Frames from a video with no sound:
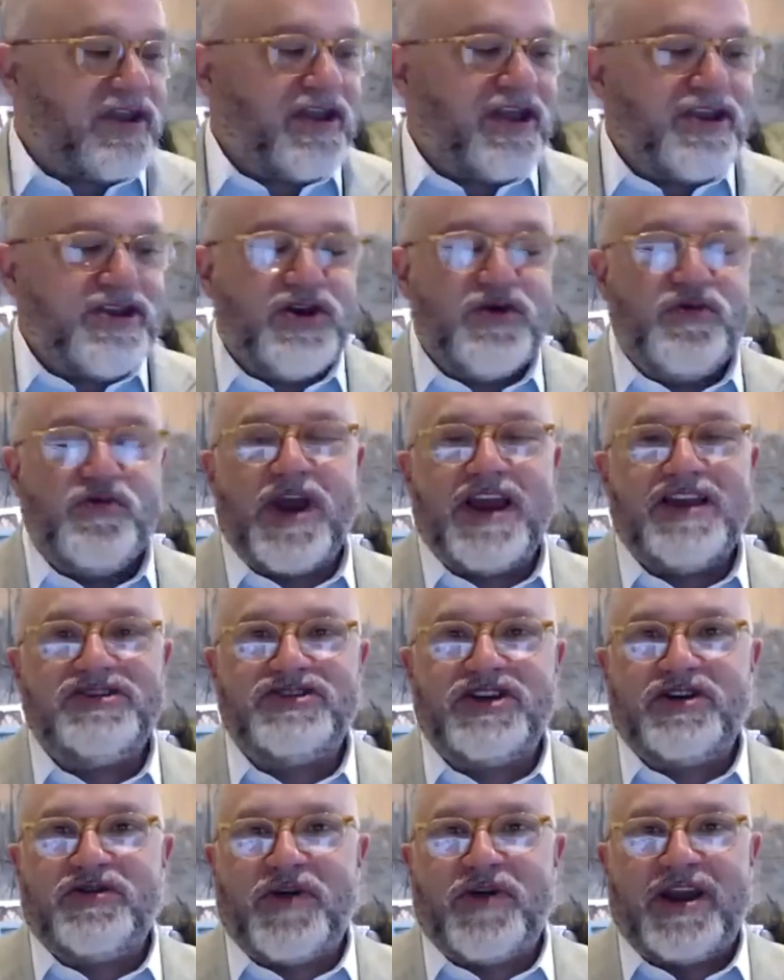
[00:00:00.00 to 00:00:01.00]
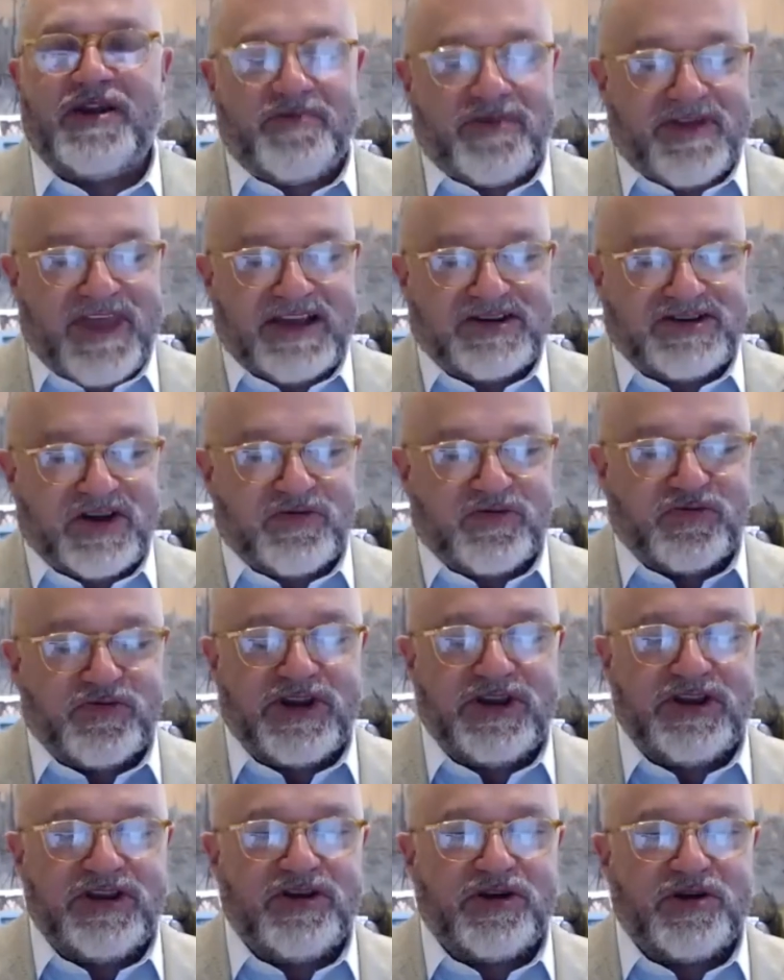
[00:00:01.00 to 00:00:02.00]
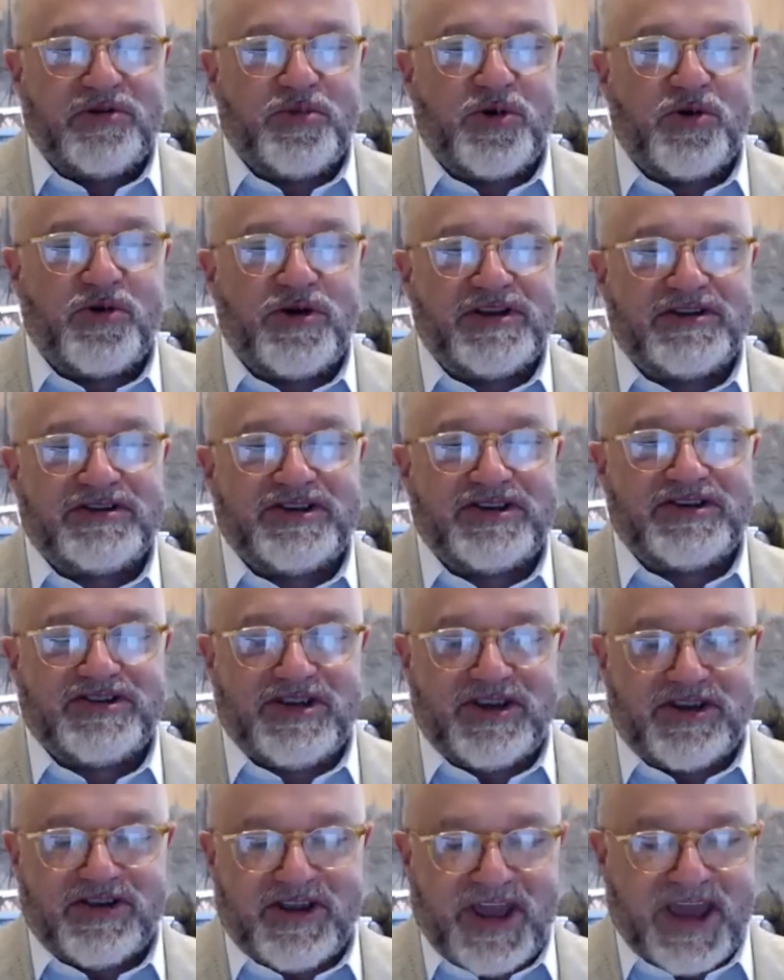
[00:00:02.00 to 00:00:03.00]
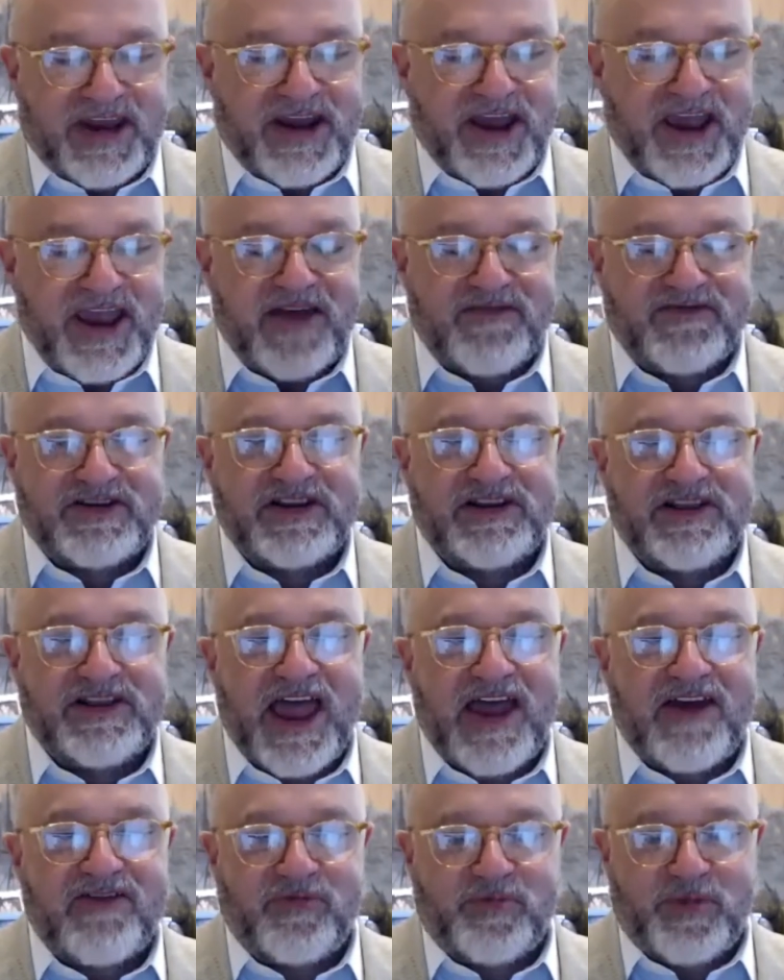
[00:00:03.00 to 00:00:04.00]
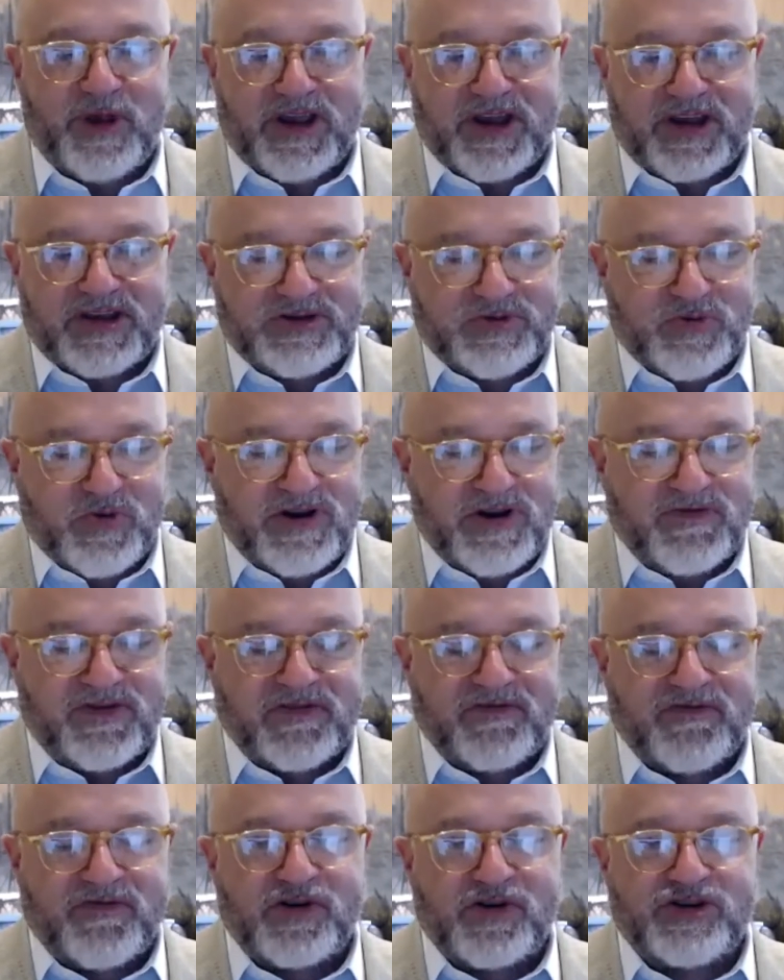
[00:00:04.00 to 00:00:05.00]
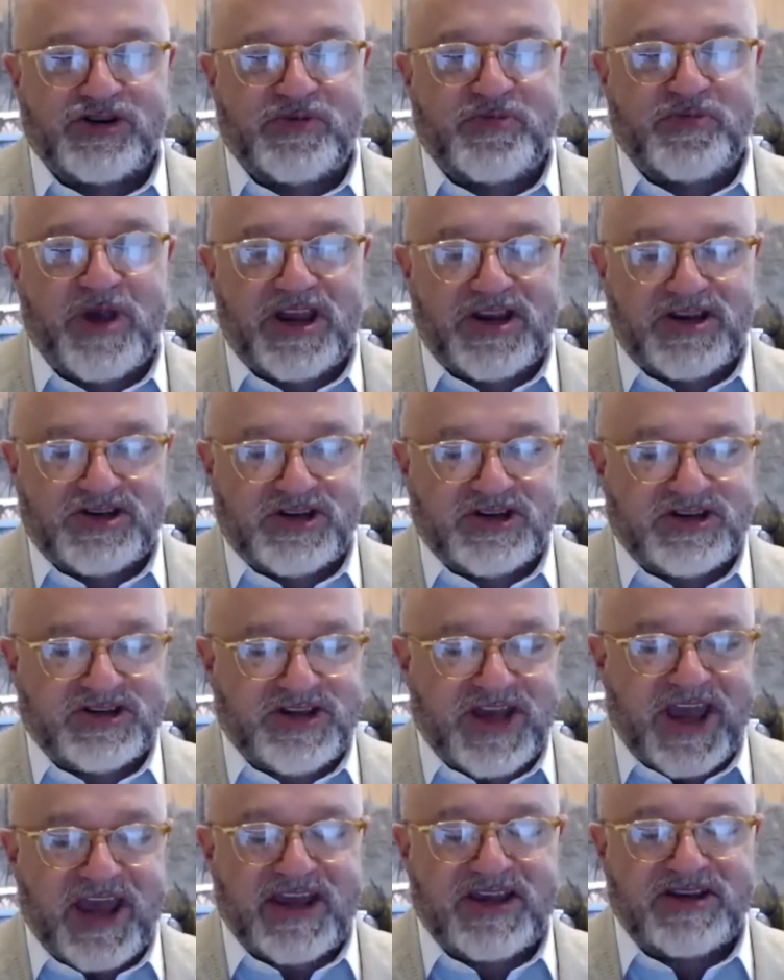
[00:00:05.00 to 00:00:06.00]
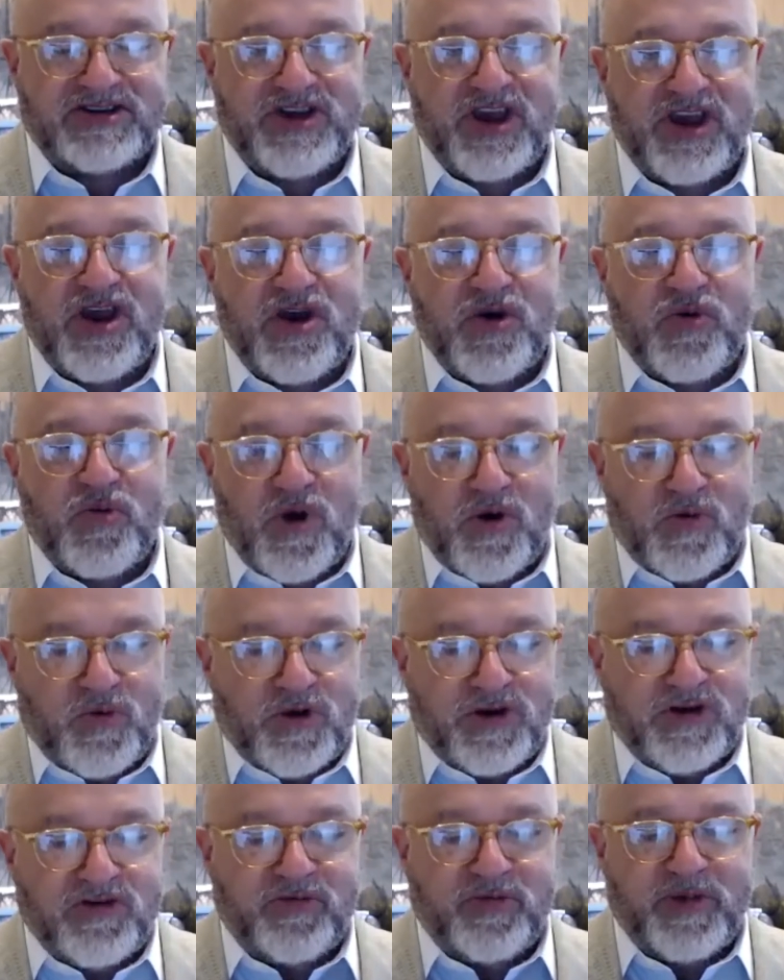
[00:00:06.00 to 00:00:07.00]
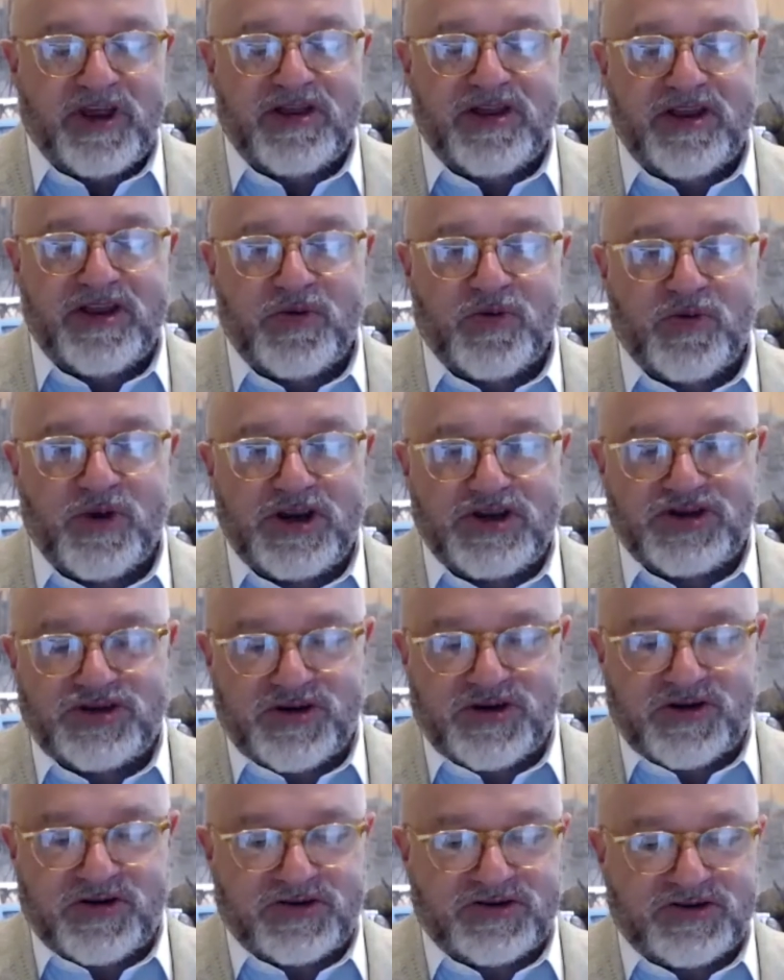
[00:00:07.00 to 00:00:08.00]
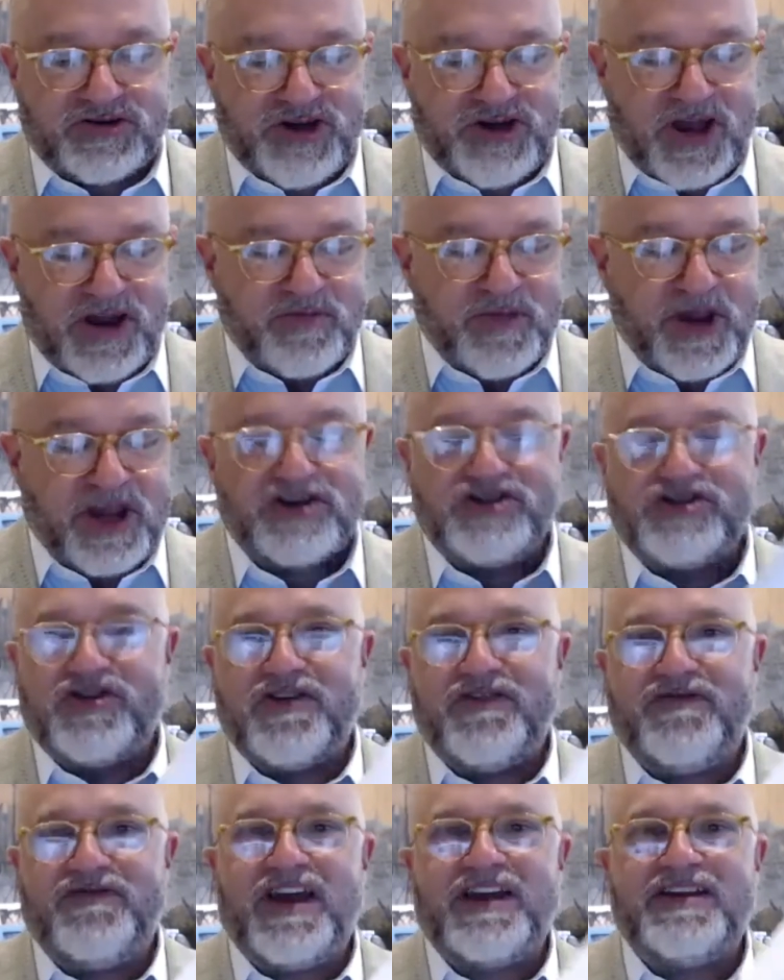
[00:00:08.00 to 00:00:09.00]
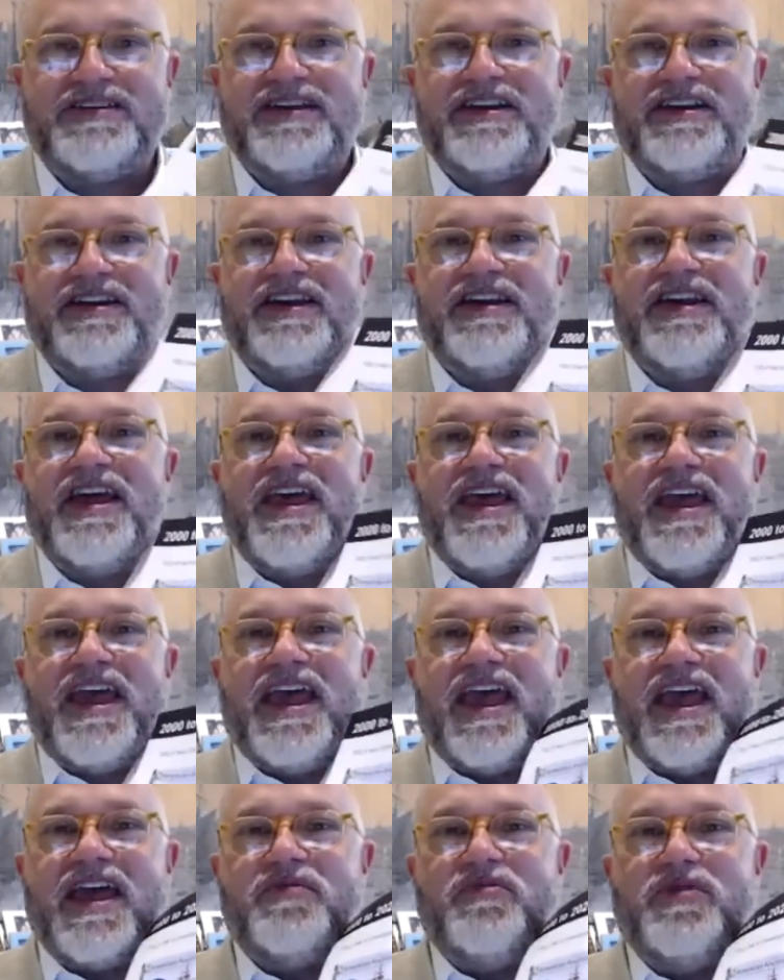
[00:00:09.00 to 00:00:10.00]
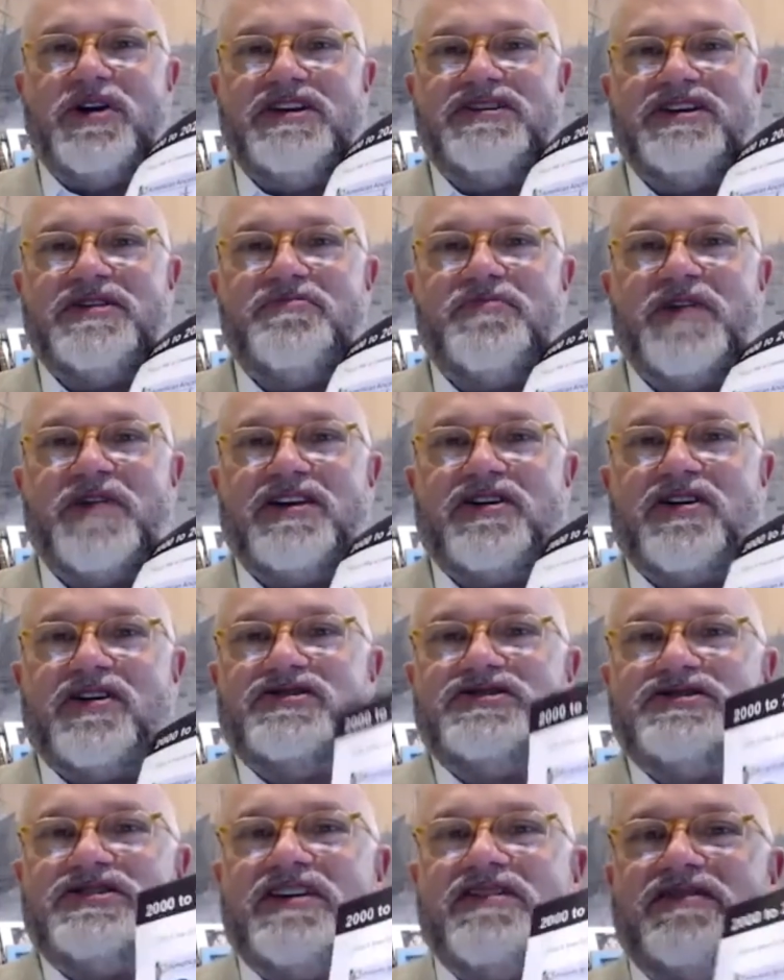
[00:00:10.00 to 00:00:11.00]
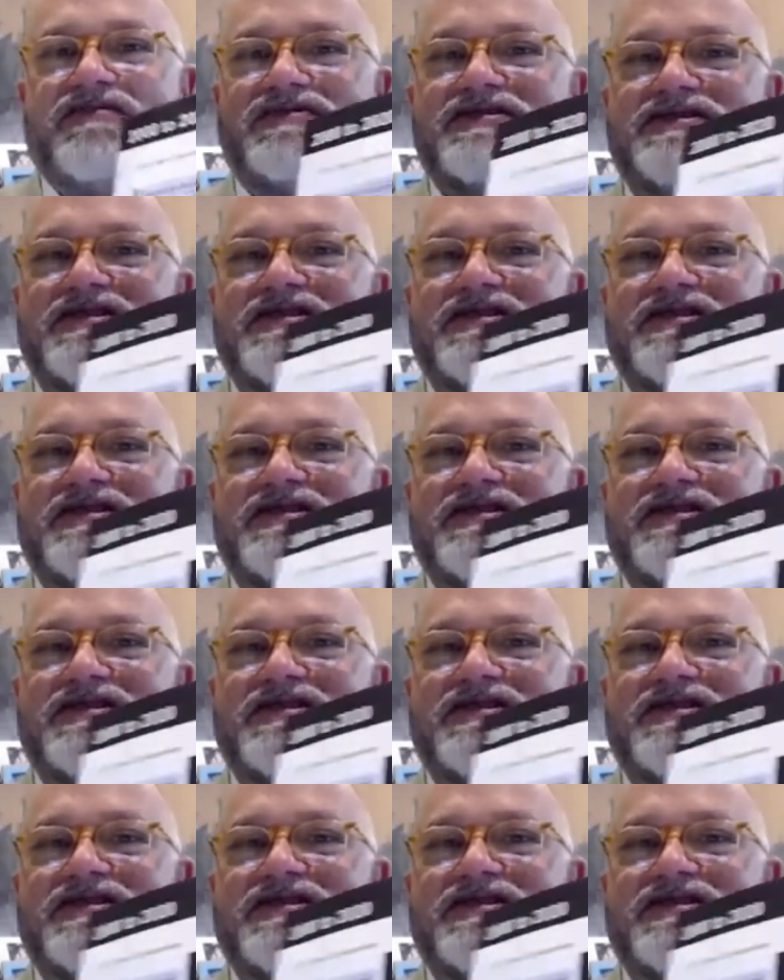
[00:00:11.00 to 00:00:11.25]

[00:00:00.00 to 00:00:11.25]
you raise that's a really good point, Cécile. And I have to laugh because one of the first pages has what would have been the original John Major event in it. And we did make ourselves,